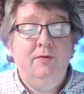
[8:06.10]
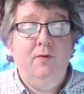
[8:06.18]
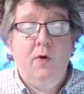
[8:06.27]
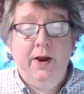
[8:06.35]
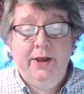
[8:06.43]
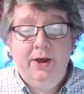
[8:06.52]

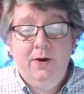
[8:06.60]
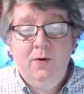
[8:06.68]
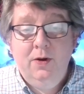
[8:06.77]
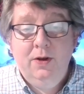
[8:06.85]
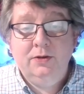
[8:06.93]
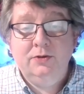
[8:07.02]
Before I
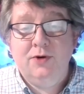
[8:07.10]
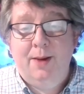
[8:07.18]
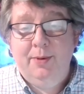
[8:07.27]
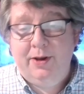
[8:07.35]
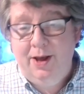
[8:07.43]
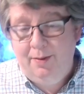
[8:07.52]
go,
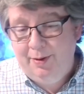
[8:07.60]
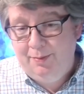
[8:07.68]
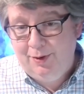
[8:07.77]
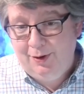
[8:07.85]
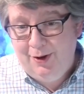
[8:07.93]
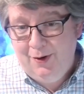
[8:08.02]
drop a
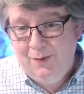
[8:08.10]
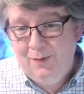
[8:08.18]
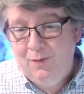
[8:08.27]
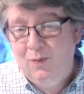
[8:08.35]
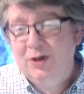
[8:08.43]
comment below.